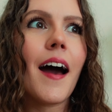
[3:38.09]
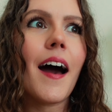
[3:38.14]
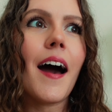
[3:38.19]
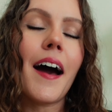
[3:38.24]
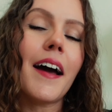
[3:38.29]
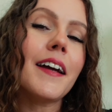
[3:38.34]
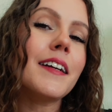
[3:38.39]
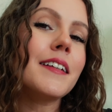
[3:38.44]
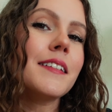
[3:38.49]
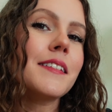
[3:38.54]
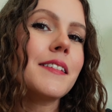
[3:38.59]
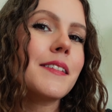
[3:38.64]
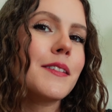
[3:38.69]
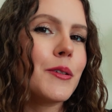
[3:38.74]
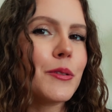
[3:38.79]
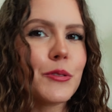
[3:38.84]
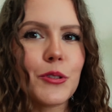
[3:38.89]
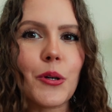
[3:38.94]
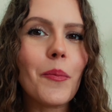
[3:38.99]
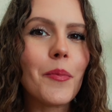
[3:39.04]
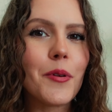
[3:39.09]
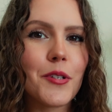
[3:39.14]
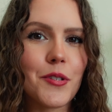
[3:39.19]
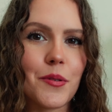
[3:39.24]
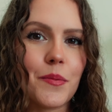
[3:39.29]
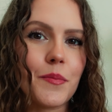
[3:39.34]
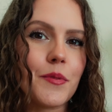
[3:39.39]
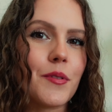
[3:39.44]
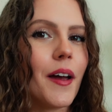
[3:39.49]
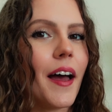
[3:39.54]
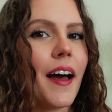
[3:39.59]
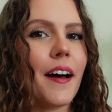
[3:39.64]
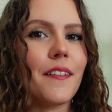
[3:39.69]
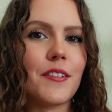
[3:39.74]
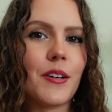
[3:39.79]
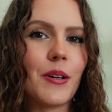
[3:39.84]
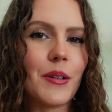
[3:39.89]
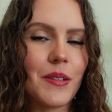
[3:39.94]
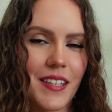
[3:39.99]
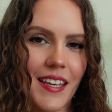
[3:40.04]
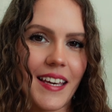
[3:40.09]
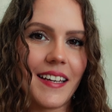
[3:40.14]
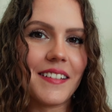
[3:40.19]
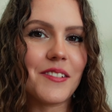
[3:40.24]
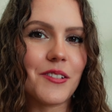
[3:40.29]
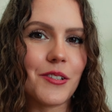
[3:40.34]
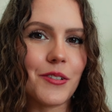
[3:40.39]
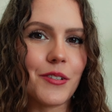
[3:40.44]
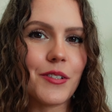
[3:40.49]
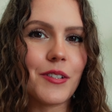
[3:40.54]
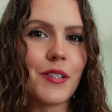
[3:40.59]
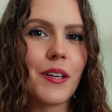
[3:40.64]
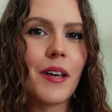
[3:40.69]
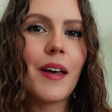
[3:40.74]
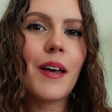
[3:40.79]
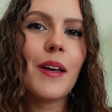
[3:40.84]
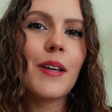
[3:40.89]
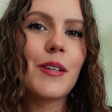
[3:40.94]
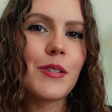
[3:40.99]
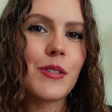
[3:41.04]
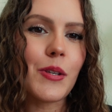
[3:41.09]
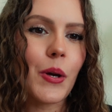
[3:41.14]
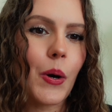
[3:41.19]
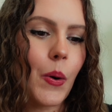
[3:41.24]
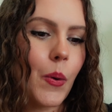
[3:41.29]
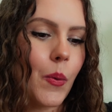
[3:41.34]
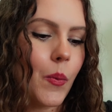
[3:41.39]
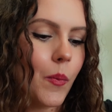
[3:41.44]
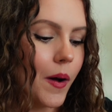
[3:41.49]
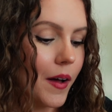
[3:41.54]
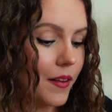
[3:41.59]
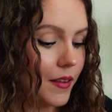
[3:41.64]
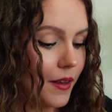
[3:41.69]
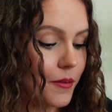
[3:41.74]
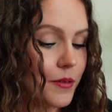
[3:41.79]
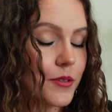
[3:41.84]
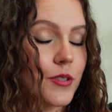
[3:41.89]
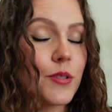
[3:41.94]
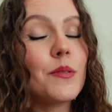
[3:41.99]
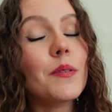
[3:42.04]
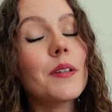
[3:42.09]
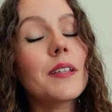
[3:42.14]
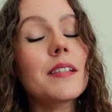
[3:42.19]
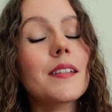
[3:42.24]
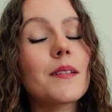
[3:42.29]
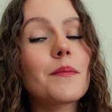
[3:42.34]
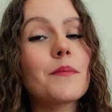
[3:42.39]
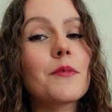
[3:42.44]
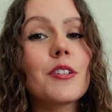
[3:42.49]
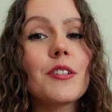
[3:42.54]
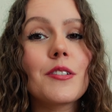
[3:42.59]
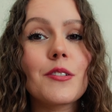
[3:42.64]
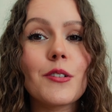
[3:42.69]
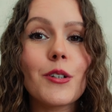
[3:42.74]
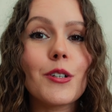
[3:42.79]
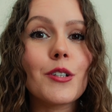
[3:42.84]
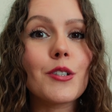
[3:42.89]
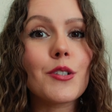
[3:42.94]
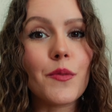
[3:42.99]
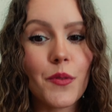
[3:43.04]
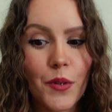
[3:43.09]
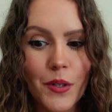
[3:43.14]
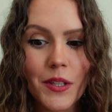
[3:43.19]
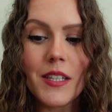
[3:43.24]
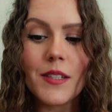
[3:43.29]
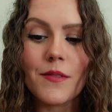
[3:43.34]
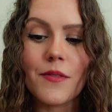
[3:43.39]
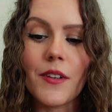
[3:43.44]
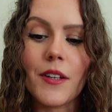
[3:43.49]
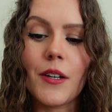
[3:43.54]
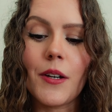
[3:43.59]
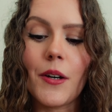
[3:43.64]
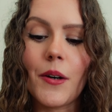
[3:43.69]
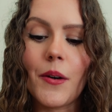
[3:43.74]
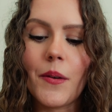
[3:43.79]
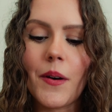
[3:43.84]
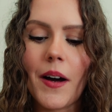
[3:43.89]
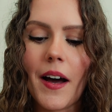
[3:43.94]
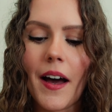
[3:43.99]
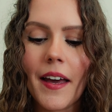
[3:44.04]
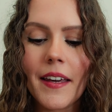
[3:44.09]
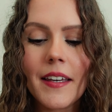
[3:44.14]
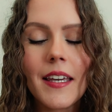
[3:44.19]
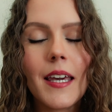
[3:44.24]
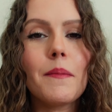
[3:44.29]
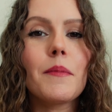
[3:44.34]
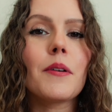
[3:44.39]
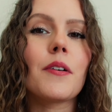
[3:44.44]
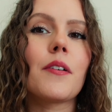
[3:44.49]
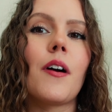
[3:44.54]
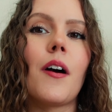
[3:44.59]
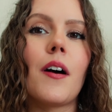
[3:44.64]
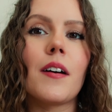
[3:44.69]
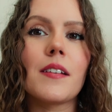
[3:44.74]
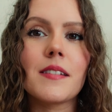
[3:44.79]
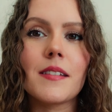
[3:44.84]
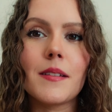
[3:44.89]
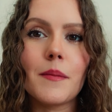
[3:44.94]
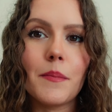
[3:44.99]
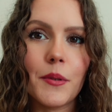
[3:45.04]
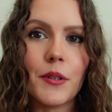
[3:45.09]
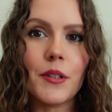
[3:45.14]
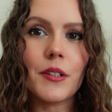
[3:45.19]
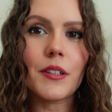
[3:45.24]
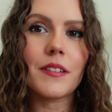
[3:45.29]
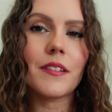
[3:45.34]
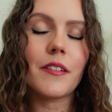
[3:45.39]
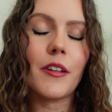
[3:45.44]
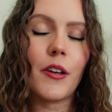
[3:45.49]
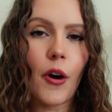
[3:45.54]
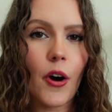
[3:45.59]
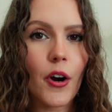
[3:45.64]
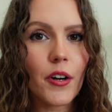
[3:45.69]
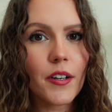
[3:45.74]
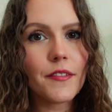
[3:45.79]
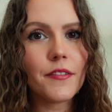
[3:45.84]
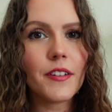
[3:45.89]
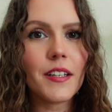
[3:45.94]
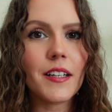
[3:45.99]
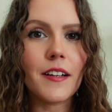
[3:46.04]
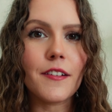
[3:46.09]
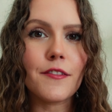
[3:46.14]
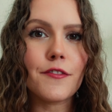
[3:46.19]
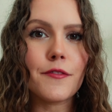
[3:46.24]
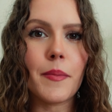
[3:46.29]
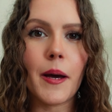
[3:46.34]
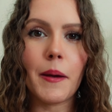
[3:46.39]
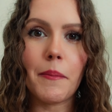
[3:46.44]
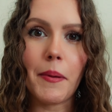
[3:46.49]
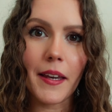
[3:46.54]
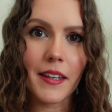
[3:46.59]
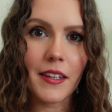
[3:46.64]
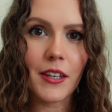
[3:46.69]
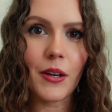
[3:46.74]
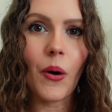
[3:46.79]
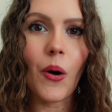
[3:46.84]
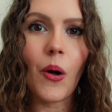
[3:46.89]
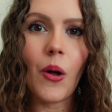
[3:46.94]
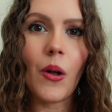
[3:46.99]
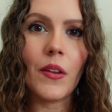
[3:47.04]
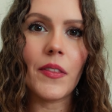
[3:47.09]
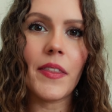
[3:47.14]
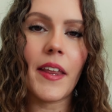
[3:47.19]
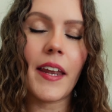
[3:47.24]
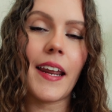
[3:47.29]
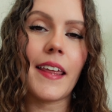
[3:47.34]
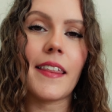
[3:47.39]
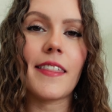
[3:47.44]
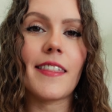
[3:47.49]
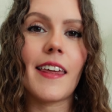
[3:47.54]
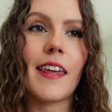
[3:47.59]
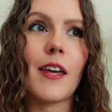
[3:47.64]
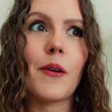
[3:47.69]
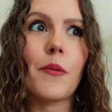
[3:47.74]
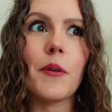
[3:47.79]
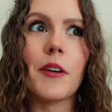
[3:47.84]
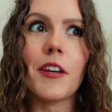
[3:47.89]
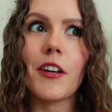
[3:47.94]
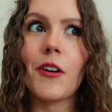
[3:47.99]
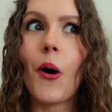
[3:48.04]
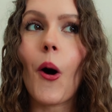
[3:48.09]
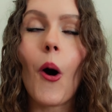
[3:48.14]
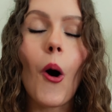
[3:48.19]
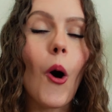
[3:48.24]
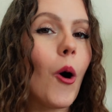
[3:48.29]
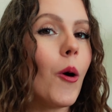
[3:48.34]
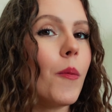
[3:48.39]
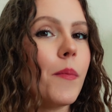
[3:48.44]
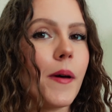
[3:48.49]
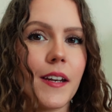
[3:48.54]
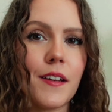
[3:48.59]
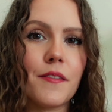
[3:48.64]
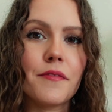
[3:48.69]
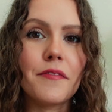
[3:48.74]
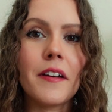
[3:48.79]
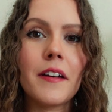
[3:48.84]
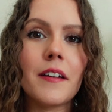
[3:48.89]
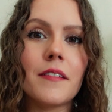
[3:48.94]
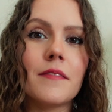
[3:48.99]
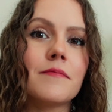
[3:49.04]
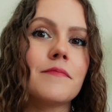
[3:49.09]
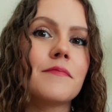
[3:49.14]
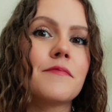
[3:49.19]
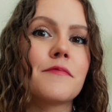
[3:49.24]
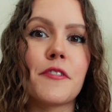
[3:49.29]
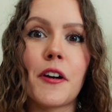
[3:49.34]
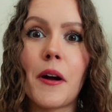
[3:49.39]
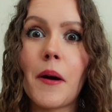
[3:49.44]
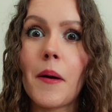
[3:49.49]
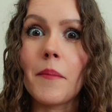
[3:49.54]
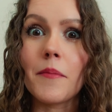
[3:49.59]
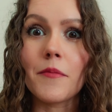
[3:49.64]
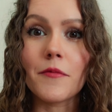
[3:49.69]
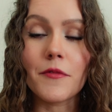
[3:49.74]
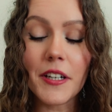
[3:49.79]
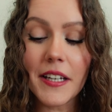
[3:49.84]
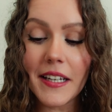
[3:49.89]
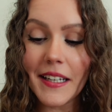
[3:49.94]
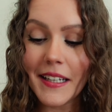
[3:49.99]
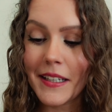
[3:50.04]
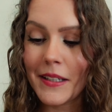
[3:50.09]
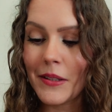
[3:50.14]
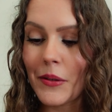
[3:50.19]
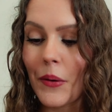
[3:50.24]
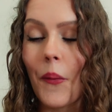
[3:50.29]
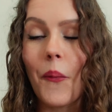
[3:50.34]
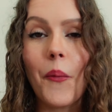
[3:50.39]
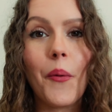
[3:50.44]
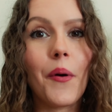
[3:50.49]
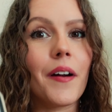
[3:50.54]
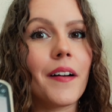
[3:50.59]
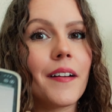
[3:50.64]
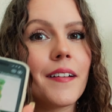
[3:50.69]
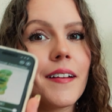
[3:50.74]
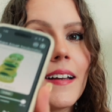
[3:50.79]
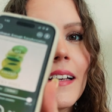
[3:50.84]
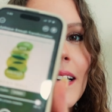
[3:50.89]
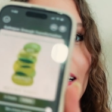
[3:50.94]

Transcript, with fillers: I still don't presume to have all the answers. So while I was doing some research for this video, I came across the book The Art of Enough by Becky Hall that I think we can all benefit from reading or